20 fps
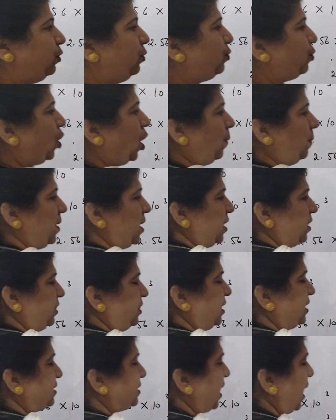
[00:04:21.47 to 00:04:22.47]
to drop,
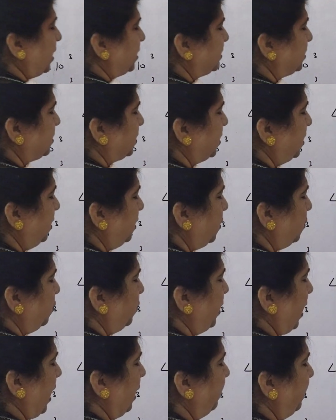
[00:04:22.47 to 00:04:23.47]
this answer
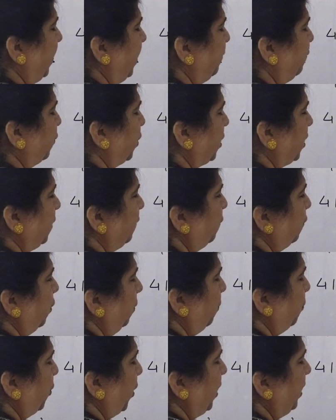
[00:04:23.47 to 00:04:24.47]
would have been
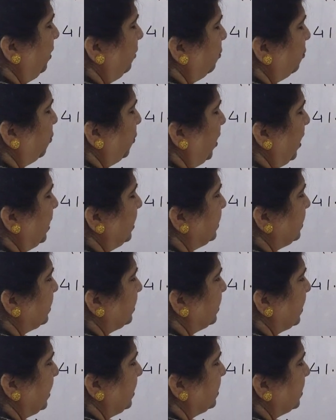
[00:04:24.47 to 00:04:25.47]

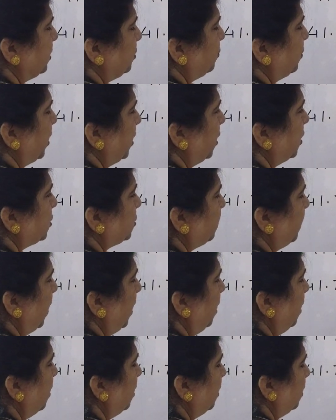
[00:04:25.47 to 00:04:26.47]
44.36 into 10 to the
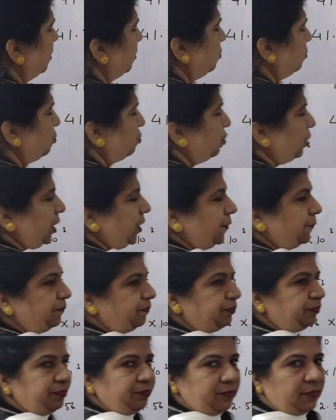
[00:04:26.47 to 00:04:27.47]
power 3.
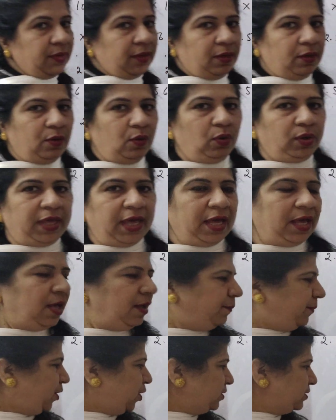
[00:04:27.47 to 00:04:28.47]
Okay,
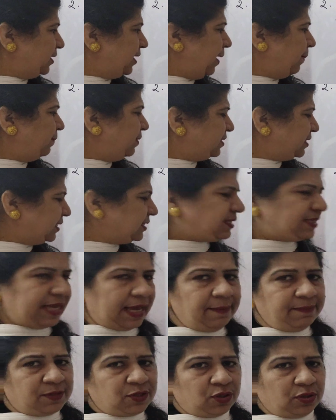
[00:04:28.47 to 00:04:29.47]
because the numbers are
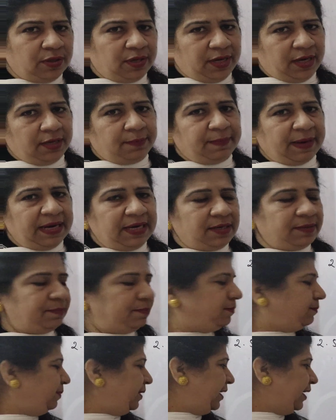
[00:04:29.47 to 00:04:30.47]
same, so it
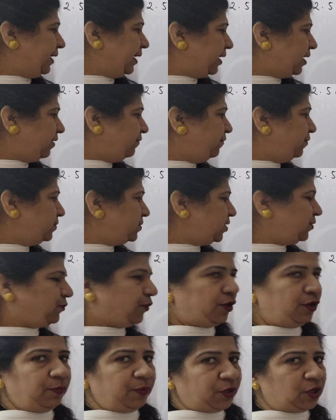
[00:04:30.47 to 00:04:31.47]
might be a little confusing
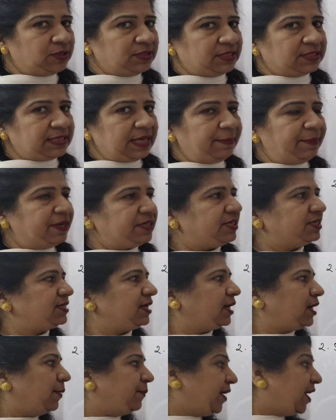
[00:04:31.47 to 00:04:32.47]
for you because the same digits
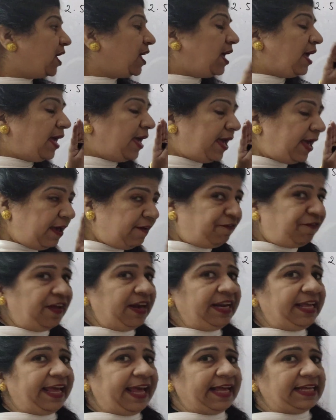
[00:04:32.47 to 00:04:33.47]
are coming. If
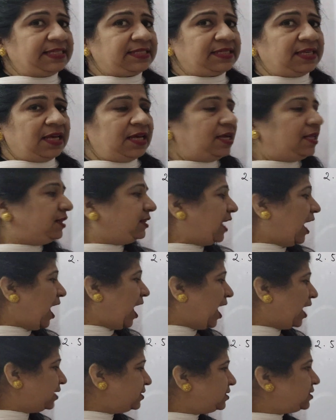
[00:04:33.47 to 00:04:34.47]
in case the
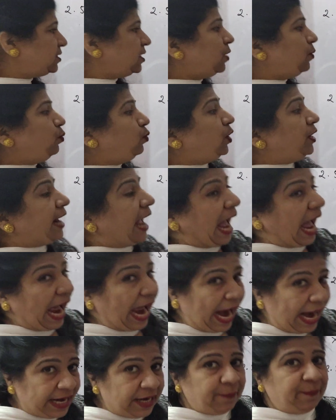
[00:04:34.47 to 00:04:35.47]
answer would
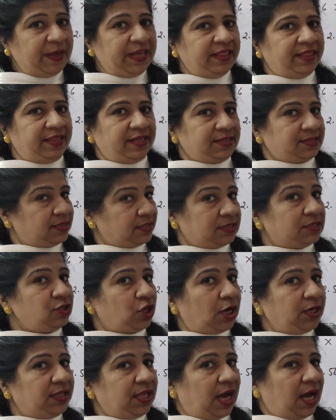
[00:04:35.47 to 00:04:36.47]
had been this is
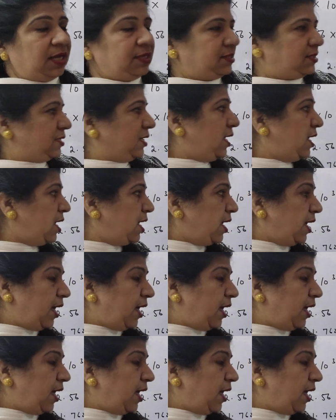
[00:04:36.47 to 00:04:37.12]
not the answer.